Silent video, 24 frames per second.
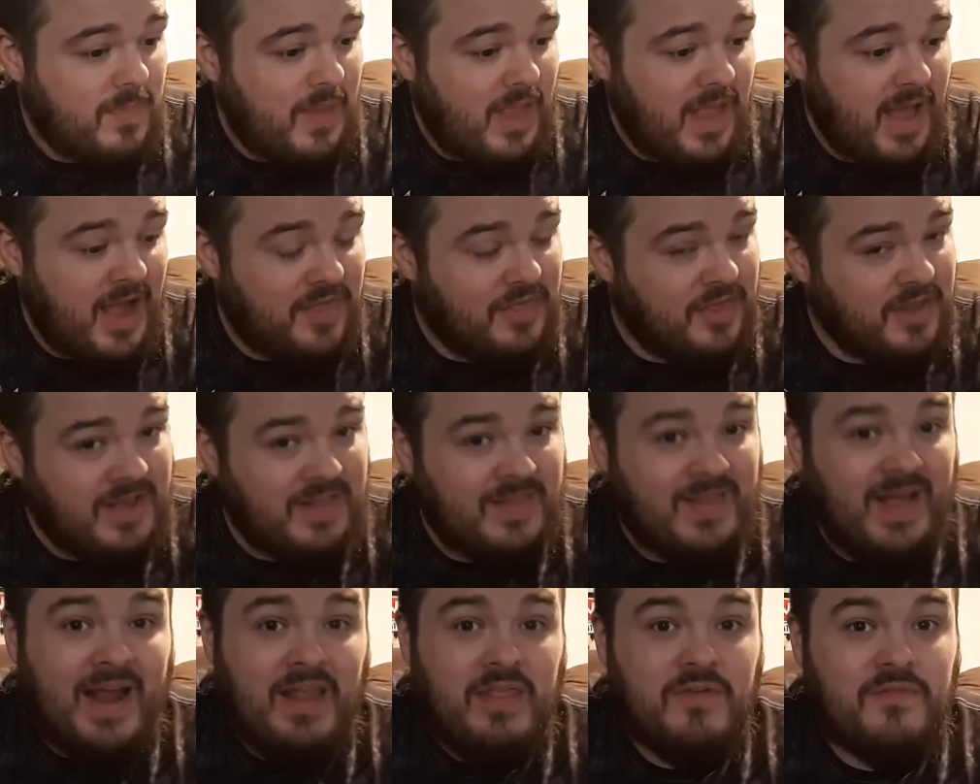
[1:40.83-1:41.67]
I think a
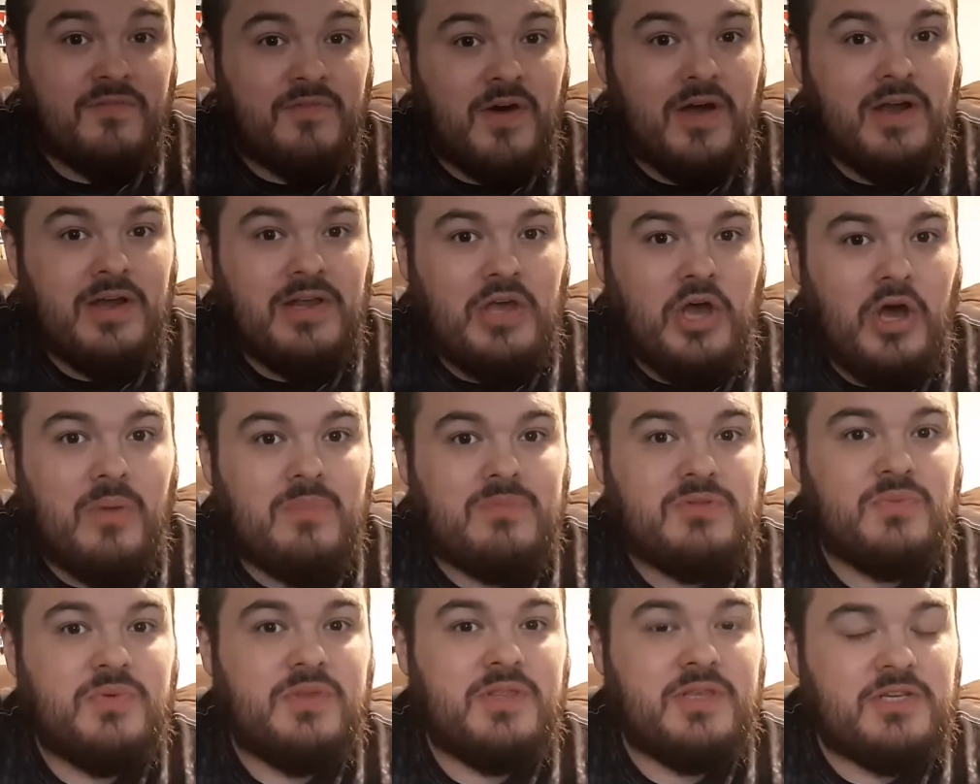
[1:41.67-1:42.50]
lot of the fun
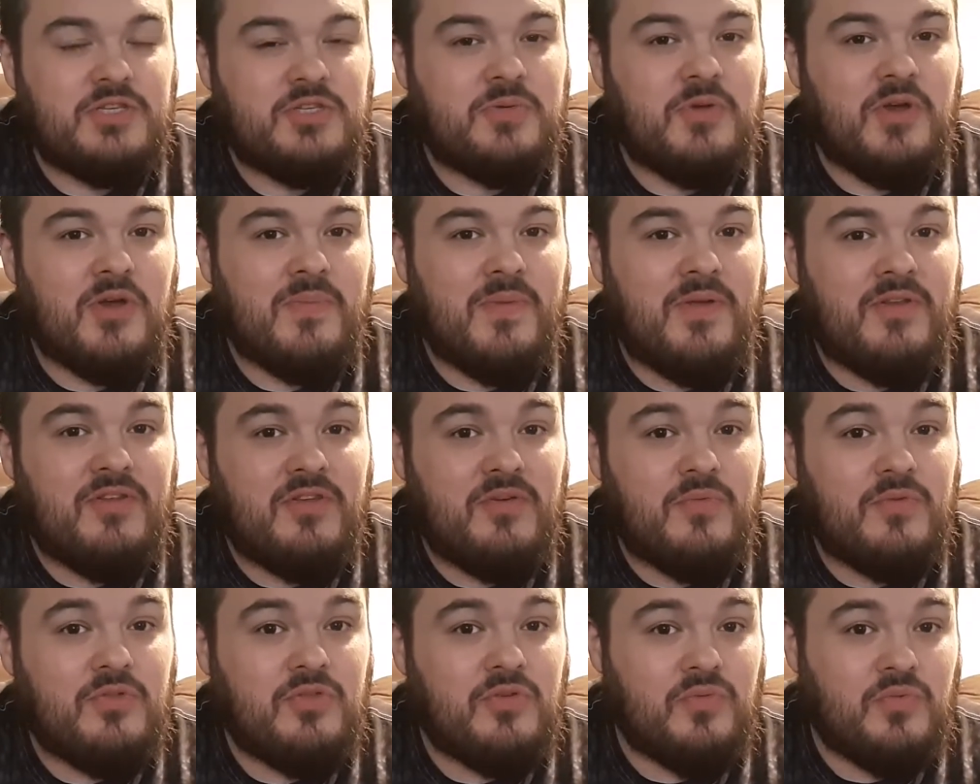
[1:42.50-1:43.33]
comes with
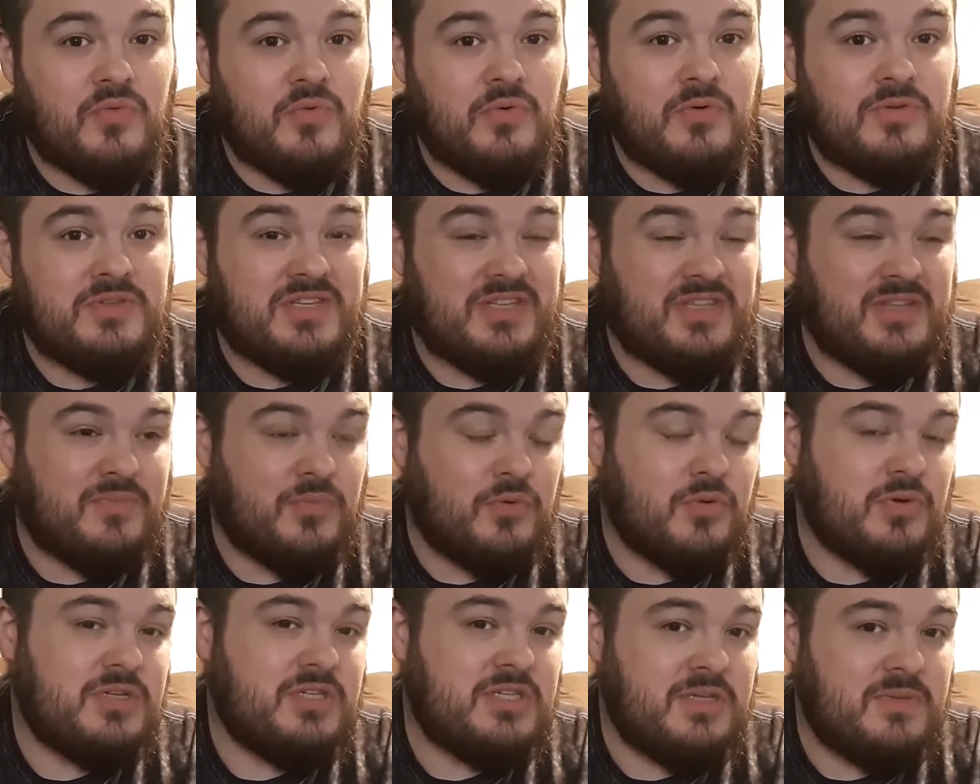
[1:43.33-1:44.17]
experimenting with the rules on the
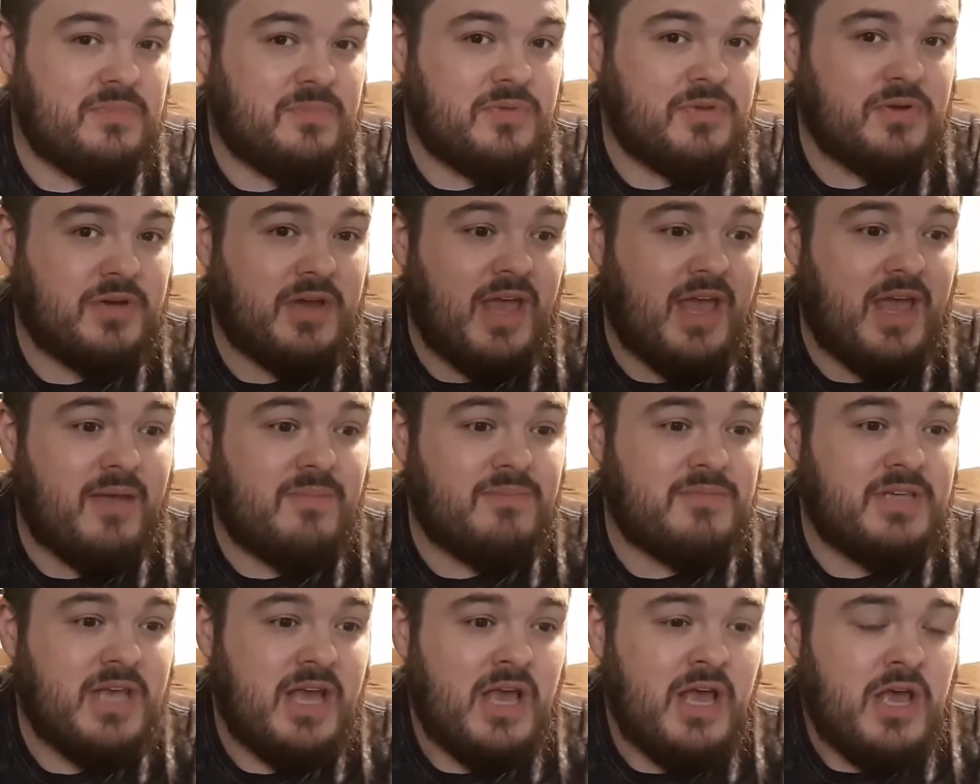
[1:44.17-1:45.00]
more simpler
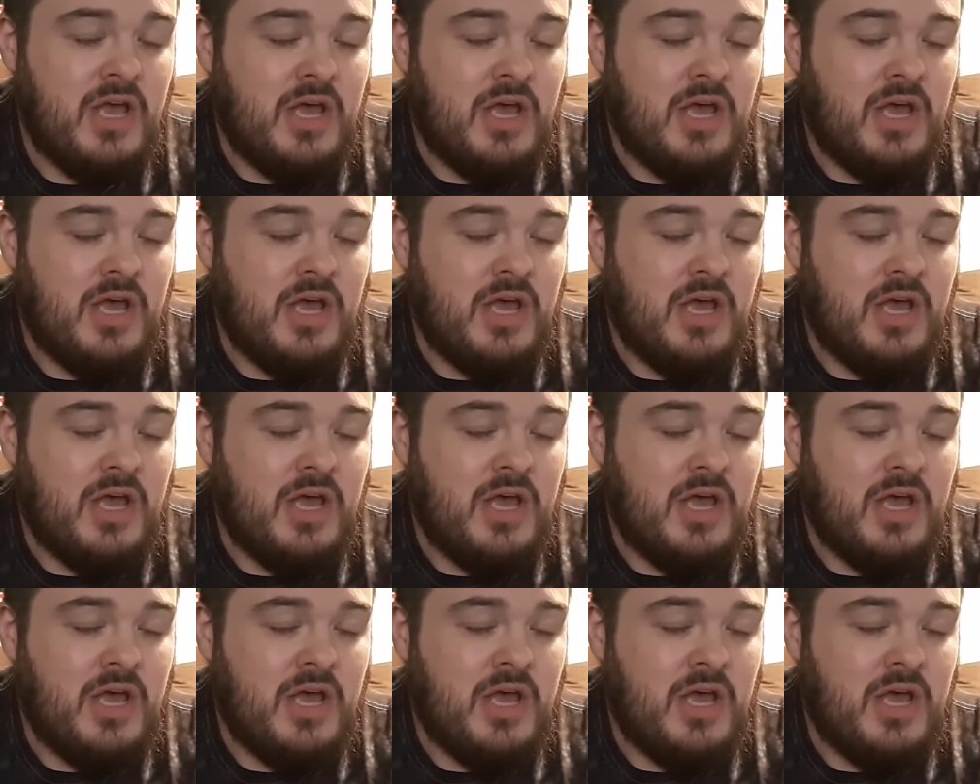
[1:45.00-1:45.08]
games,